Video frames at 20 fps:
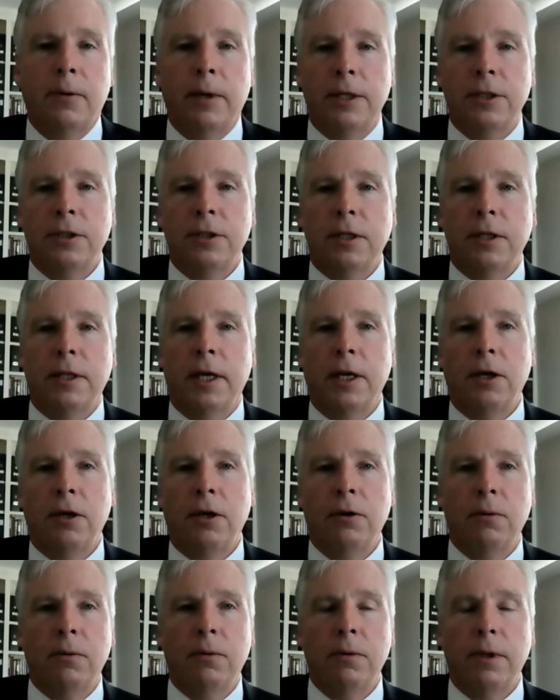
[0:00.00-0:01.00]
question. Thank
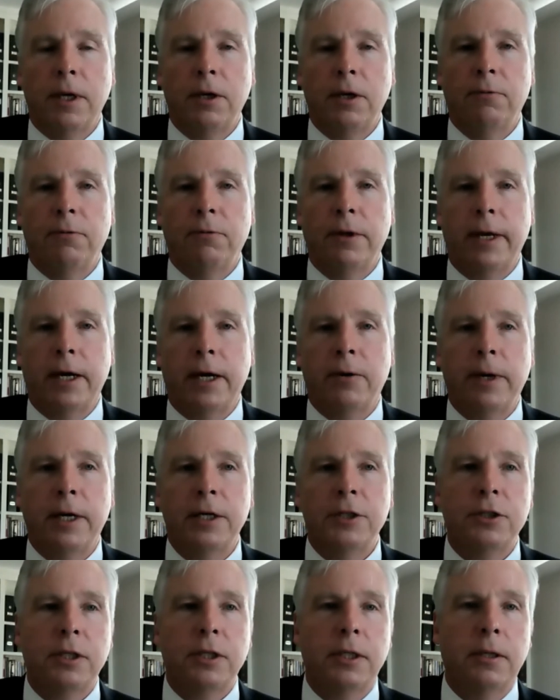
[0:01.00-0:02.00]
you. Thank you for that
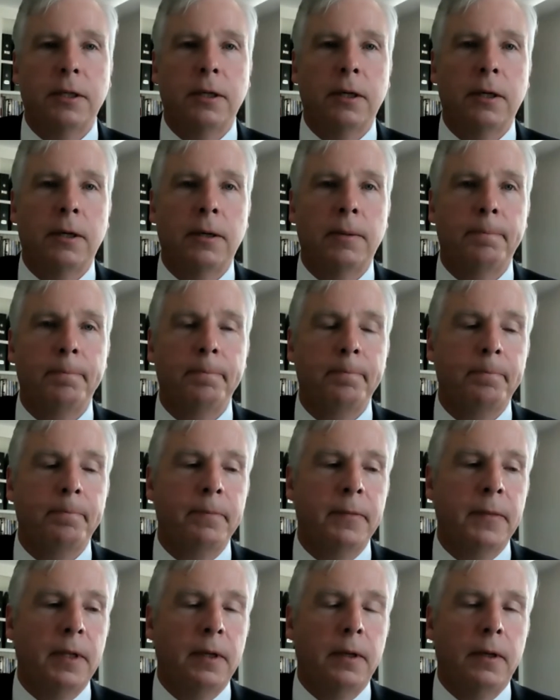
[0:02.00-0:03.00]
question.
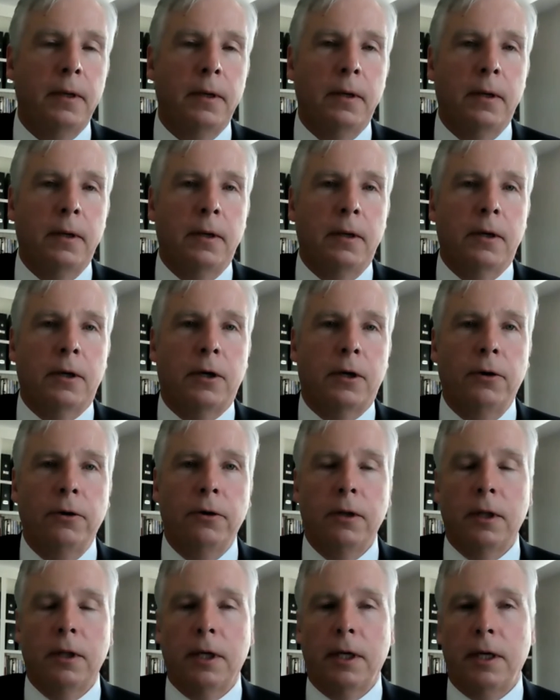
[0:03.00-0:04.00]

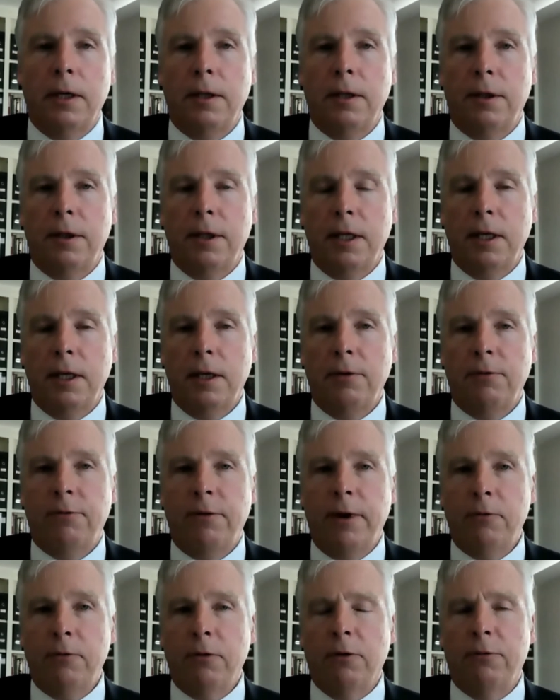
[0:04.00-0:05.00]
Currently, the
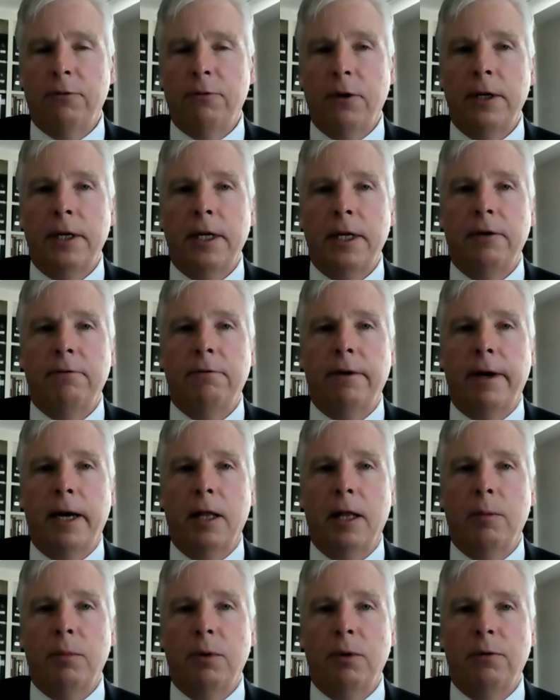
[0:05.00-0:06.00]
federal funding
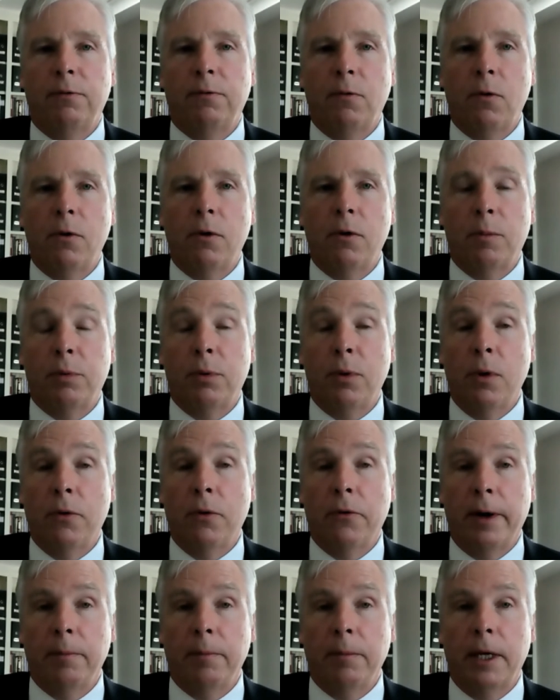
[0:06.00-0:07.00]
available for a
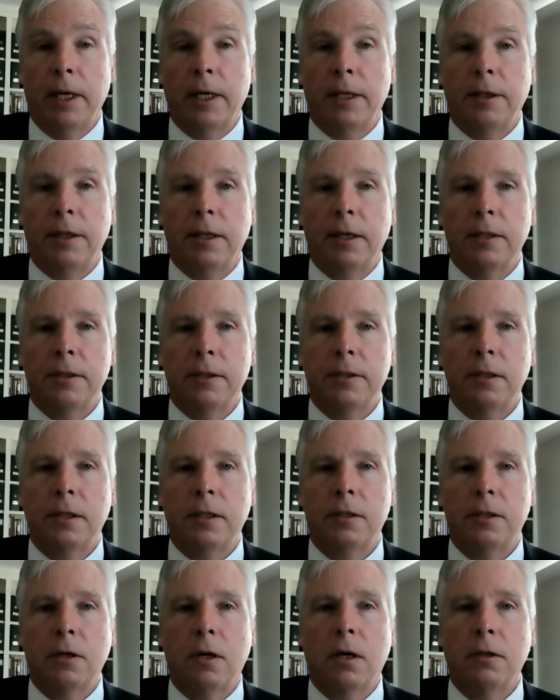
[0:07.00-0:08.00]
program like this
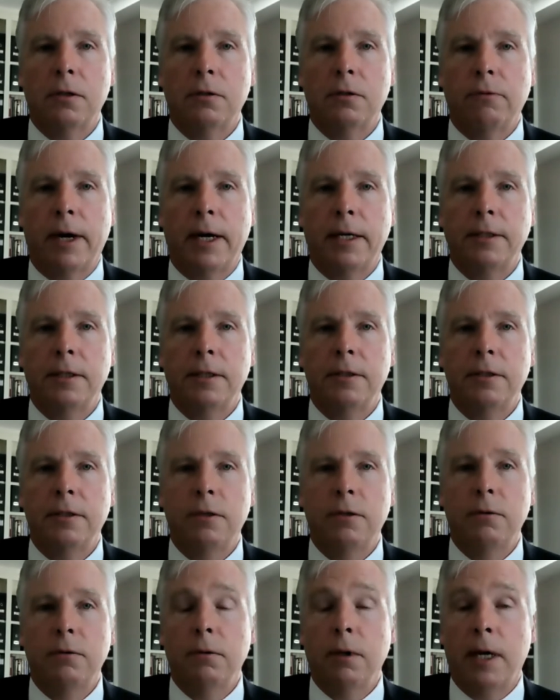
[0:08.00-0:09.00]
is all directed
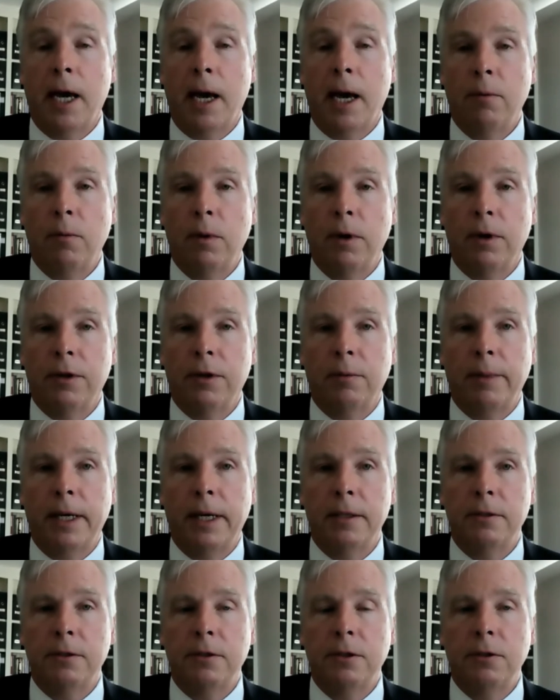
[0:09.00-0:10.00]
to the Commonwealth of
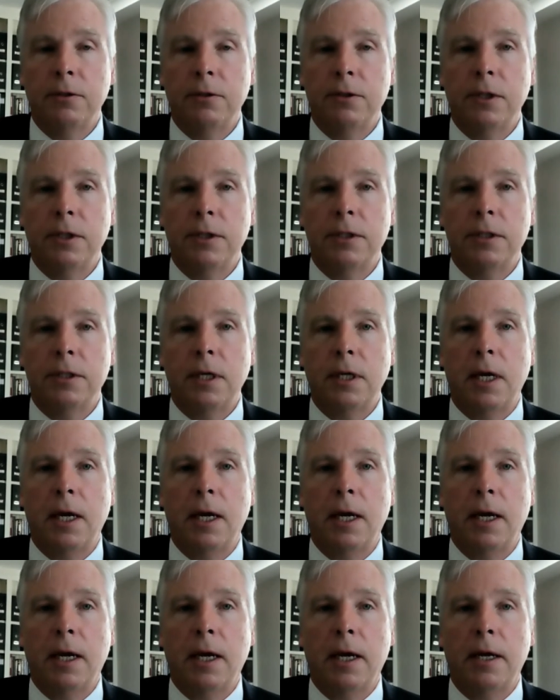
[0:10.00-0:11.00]
Massachusetts,
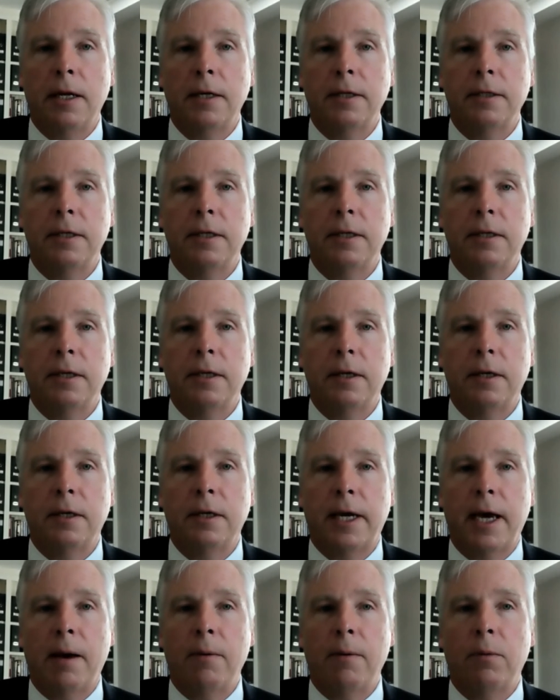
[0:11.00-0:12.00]
and the
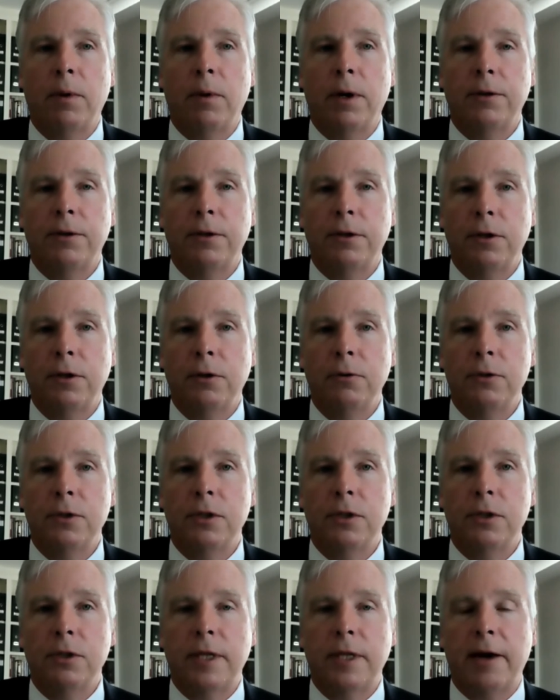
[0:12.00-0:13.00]
Commonwealth
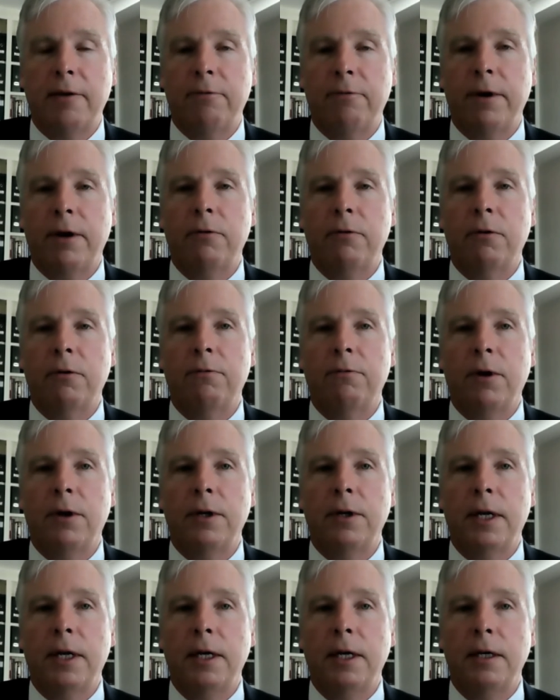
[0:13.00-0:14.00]
uses that federal
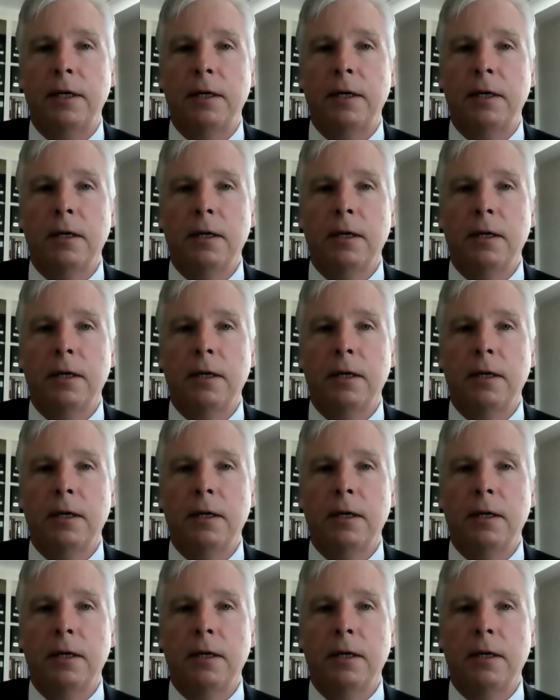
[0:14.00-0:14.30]
funding